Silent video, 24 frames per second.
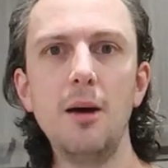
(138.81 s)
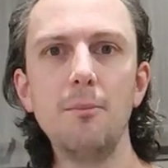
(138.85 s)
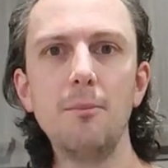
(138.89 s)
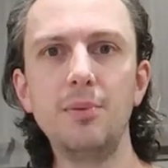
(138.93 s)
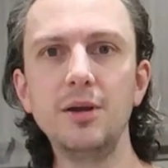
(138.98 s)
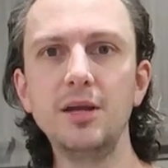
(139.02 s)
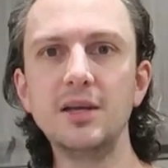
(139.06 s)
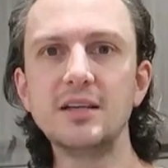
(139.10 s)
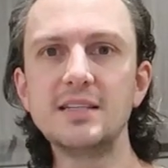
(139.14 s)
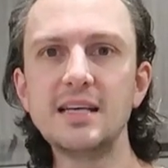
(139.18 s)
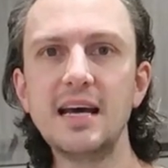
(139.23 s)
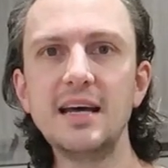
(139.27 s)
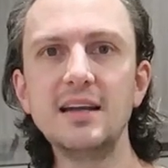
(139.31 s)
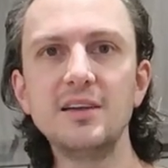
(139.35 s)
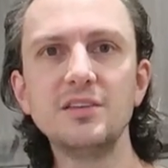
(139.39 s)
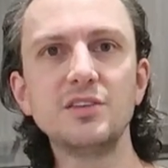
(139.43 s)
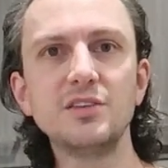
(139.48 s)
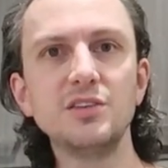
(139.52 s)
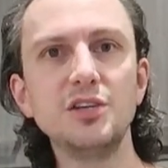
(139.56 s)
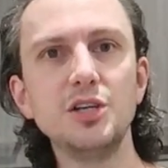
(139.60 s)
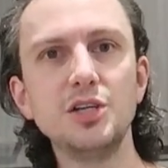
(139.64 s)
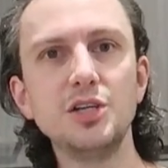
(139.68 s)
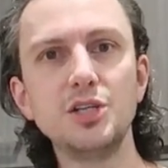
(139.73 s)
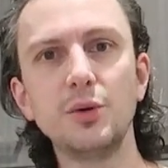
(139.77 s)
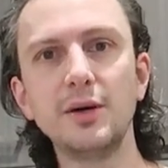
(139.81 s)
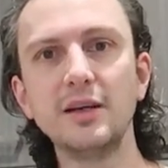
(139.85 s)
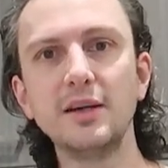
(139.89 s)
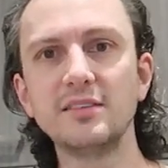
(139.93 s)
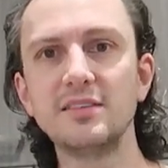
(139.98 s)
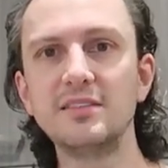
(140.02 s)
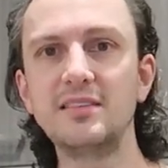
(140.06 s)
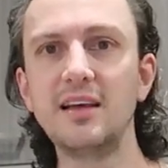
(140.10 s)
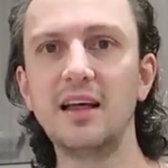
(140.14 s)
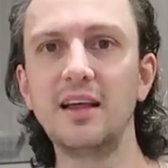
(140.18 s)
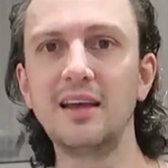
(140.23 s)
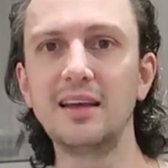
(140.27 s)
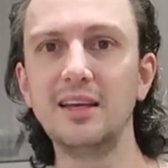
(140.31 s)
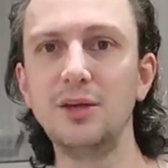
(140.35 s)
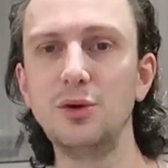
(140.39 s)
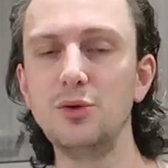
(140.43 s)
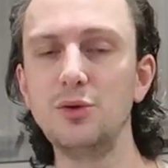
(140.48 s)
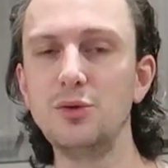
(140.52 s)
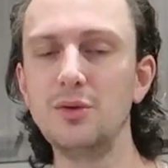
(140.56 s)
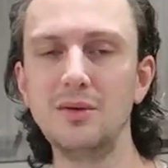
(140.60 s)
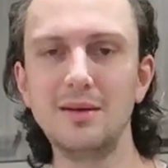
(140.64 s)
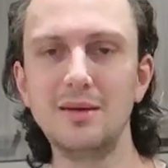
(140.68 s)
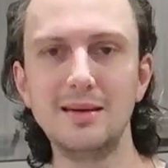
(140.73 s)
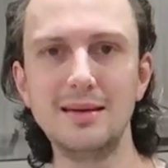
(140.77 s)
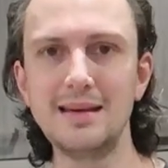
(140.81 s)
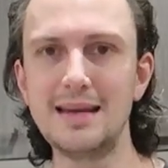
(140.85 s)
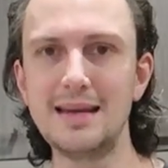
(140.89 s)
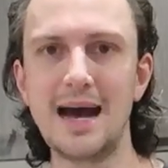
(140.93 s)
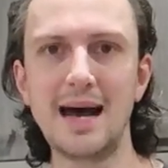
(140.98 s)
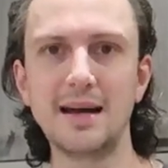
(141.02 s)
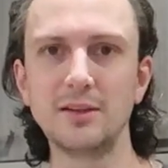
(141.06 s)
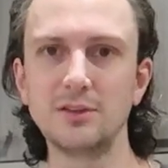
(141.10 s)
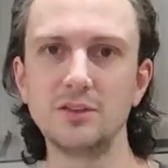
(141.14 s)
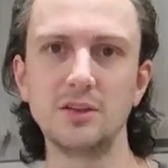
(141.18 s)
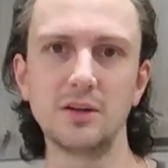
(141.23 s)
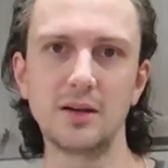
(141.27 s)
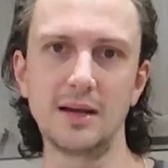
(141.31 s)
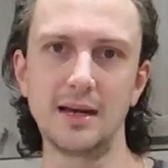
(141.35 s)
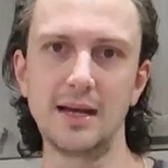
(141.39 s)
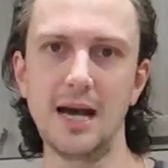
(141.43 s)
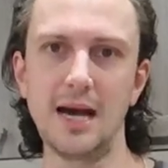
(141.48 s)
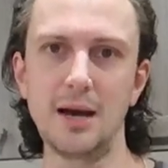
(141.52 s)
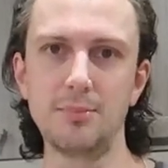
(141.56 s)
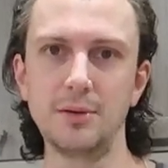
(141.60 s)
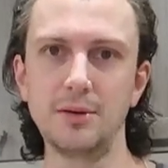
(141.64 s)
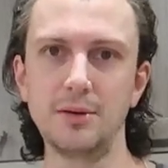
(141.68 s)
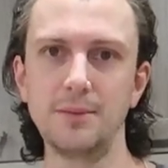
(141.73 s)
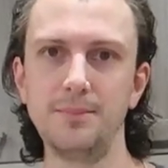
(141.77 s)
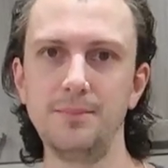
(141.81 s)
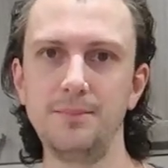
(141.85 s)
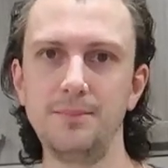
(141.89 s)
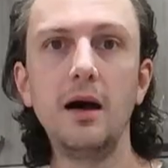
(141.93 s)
But your tendons and your joints are telling you, nah, it's not gonna happen.